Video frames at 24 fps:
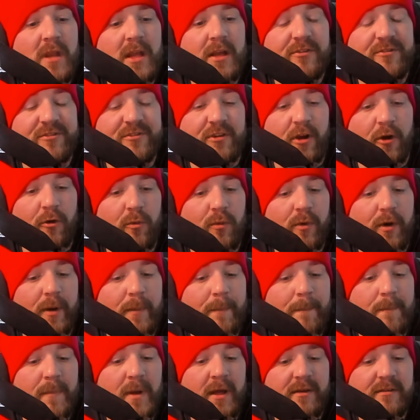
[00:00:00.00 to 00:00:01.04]

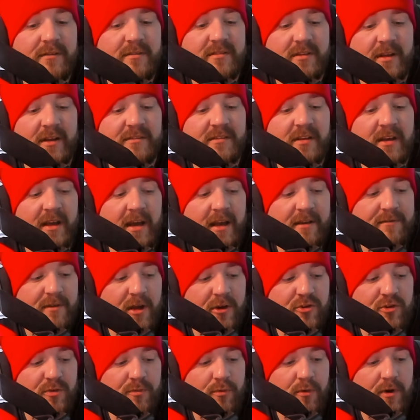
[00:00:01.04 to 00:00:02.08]
So it's hit
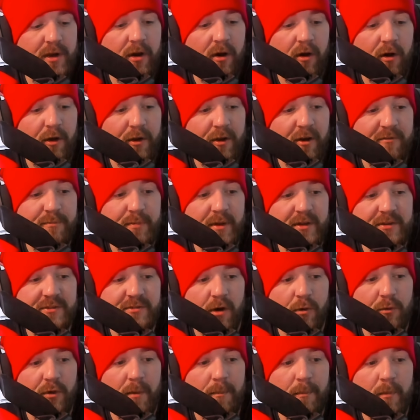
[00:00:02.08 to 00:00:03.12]
aviation pretty hard. I've been
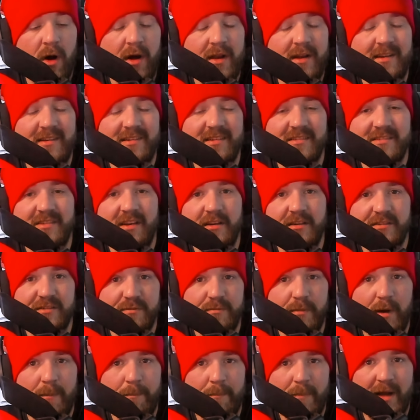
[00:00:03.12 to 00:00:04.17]
told I might need to take
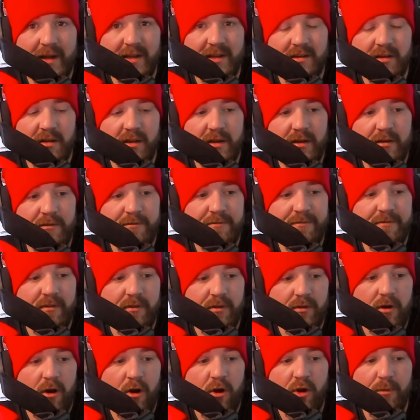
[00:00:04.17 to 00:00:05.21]
some unpaid leave.
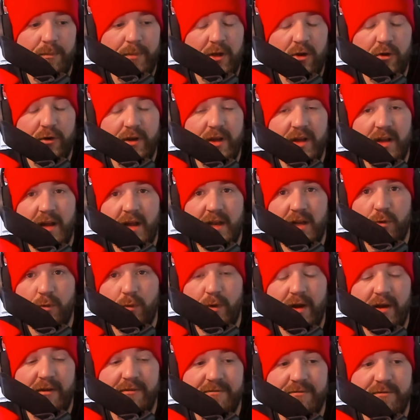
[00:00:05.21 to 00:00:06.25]
I could be looking at
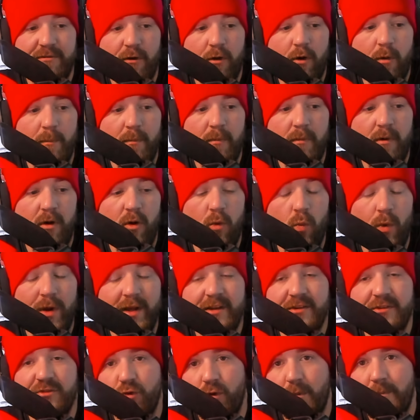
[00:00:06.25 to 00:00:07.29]
anywhere from a
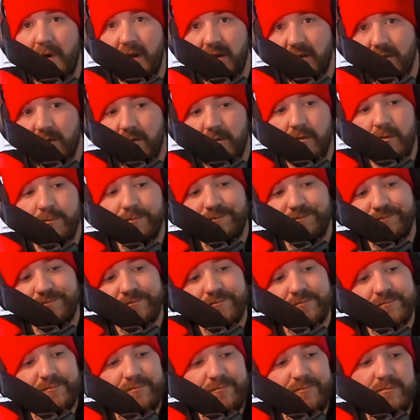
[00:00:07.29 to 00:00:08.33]
week to a month.
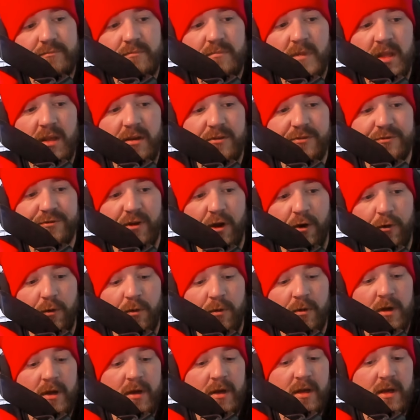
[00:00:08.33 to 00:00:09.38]
So
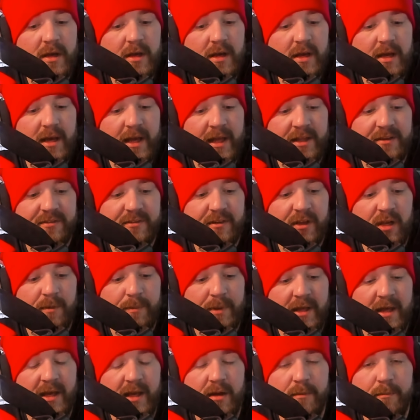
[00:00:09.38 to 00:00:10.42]
it's going to
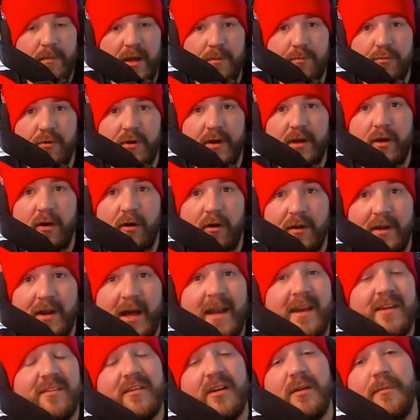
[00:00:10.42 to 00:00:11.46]
be hitting me pretty hard,
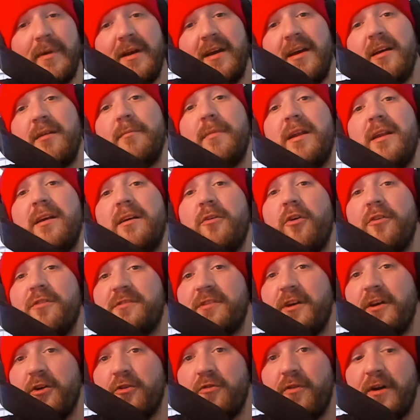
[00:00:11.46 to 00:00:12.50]
and it's going to be hitting many
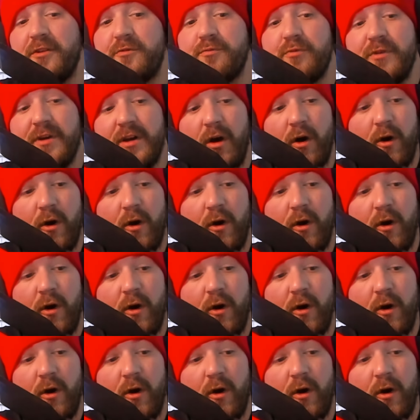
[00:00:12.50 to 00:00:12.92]
content creators pretty